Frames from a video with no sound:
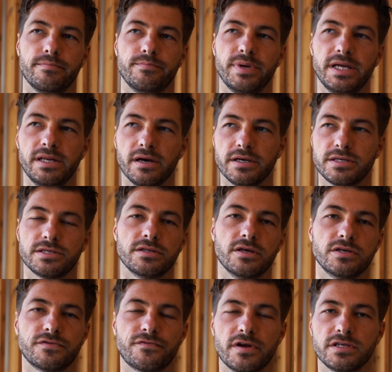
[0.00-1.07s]
Be nice to
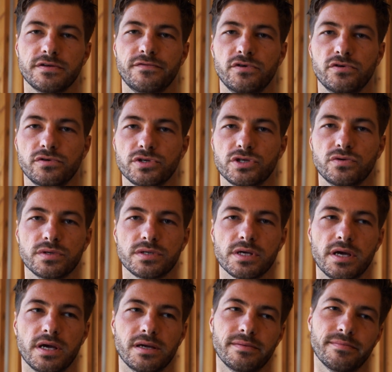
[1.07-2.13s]
those friends of yours who are
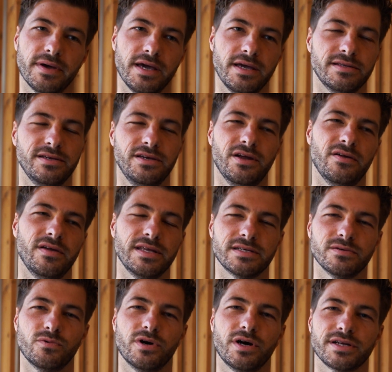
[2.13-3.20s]
saying, mate, you don't need
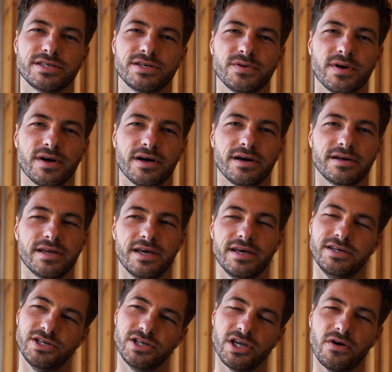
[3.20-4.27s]
to work too hard.
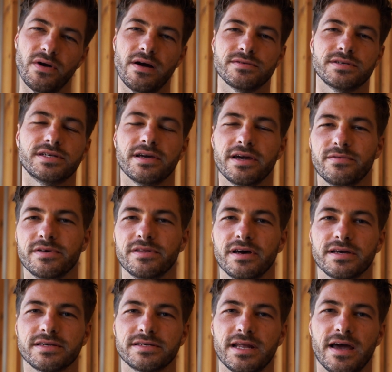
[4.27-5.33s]
You should go out tonight with
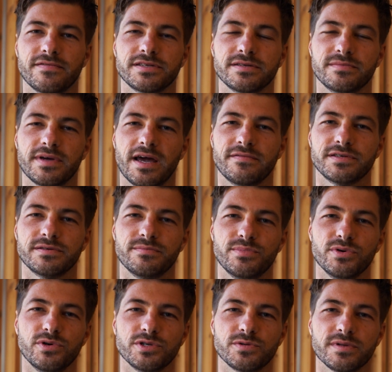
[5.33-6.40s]
us and have some
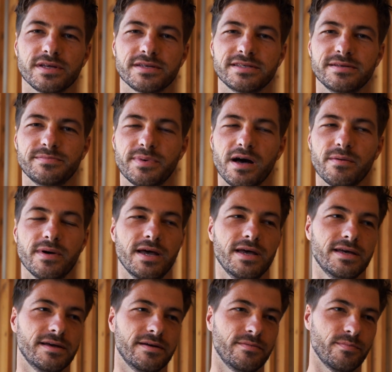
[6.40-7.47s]
booze with us in the pub.
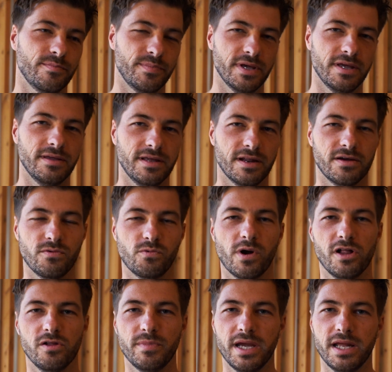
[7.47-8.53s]
Be,
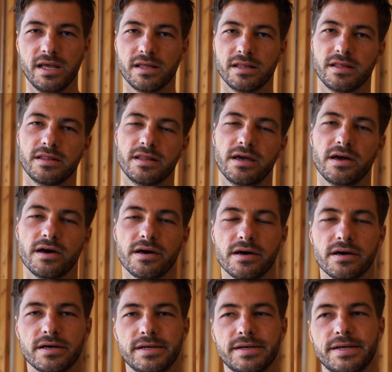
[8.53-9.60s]
well-meaning that they
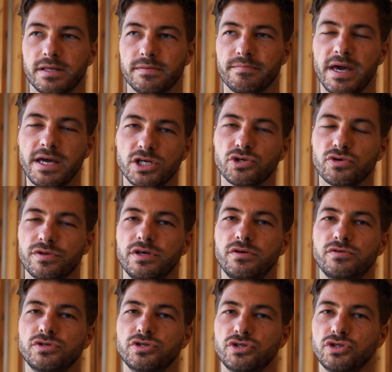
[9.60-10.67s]
are. Make sure that
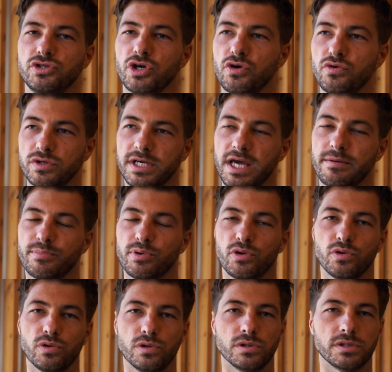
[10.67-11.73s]
you don't get
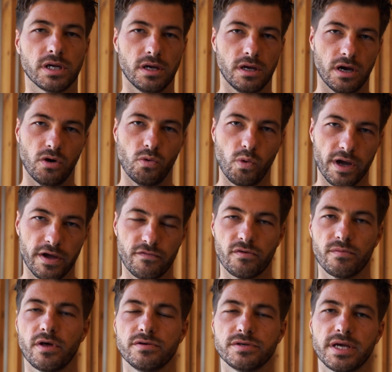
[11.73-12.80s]
pulled away
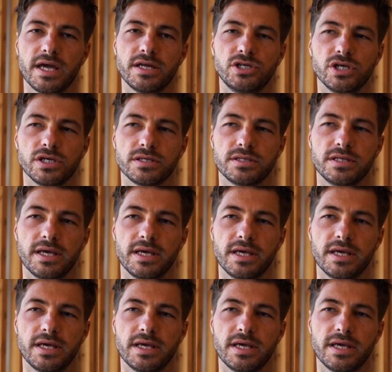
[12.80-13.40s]
from those edges.